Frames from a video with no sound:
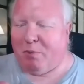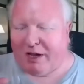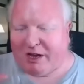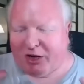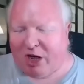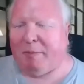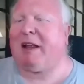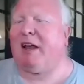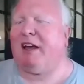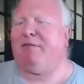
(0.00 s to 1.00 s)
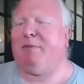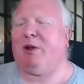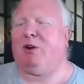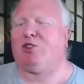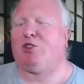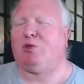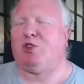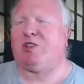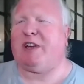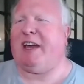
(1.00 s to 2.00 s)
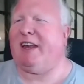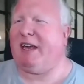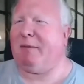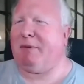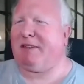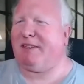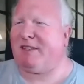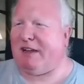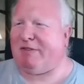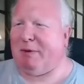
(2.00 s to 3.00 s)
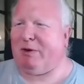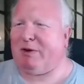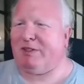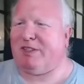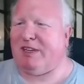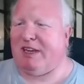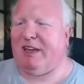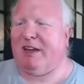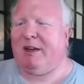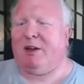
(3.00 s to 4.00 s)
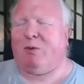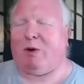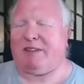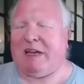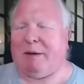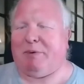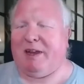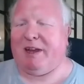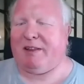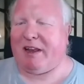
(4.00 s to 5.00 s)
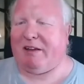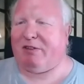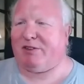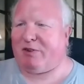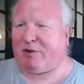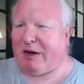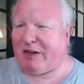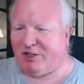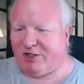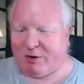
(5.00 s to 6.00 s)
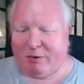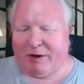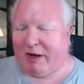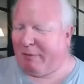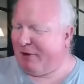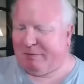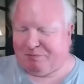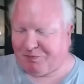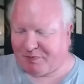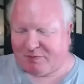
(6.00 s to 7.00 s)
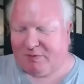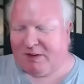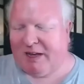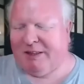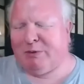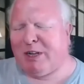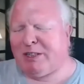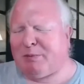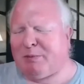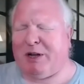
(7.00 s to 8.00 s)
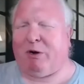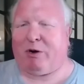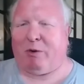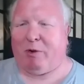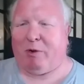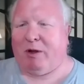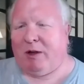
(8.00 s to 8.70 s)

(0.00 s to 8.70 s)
economic life, but also society and business life. I mean, you can see what is happening. The levels of aggressions are going up, and the results are pretty horrible.